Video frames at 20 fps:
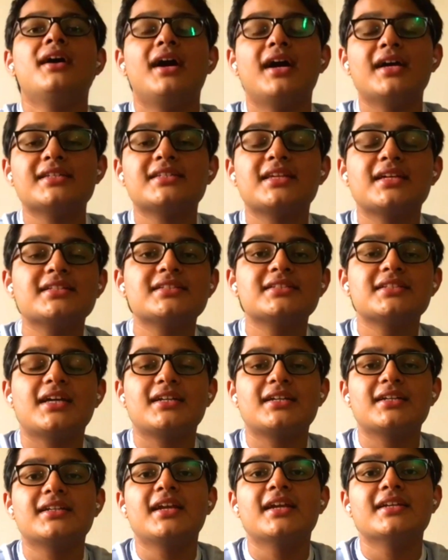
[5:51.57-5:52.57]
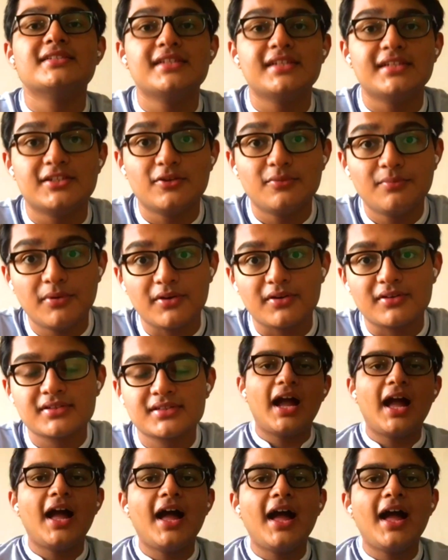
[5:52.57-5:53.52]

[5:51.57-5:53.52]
her son started getting into books.